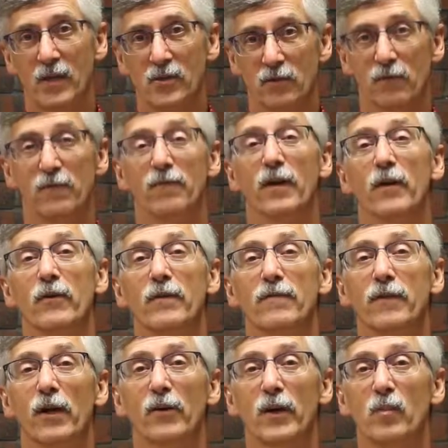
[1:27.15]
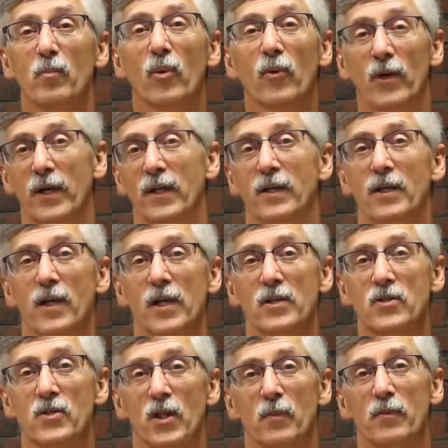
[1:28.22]
So very, very important
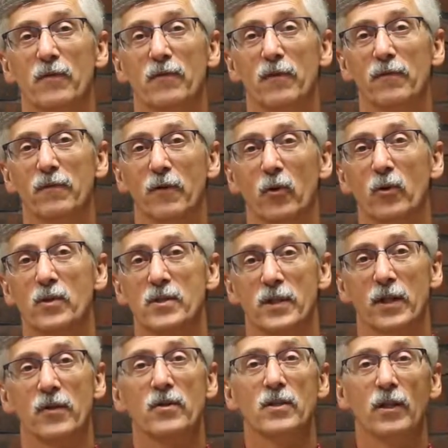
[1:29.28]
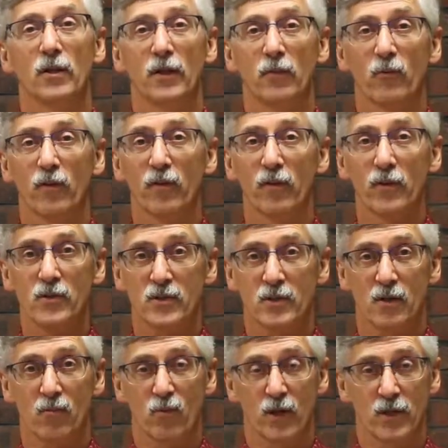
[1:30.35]
concept for folks that are dealing with
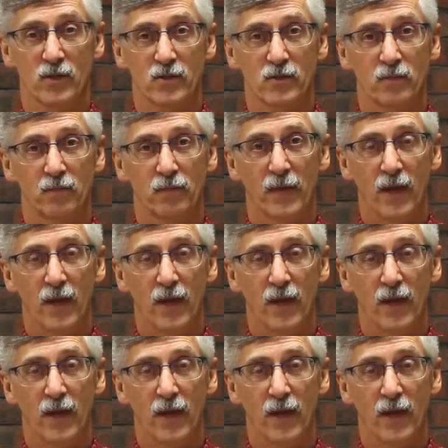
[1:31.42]
listed waste.